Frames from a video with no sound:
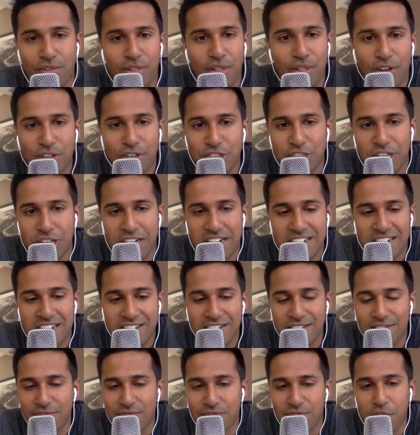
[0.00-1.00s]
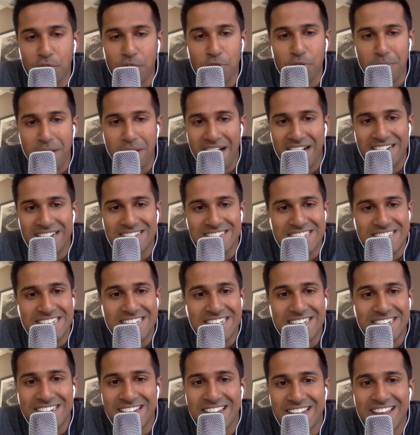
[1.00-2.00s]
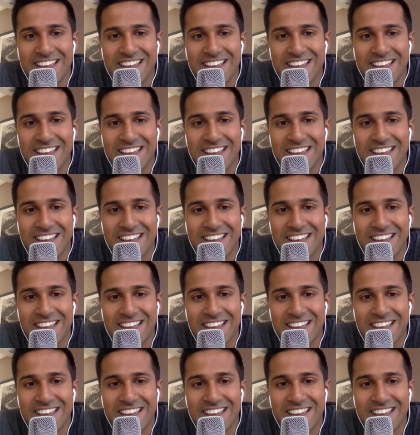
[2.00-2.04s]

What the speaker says: Claude Shannon in Vogue magazine.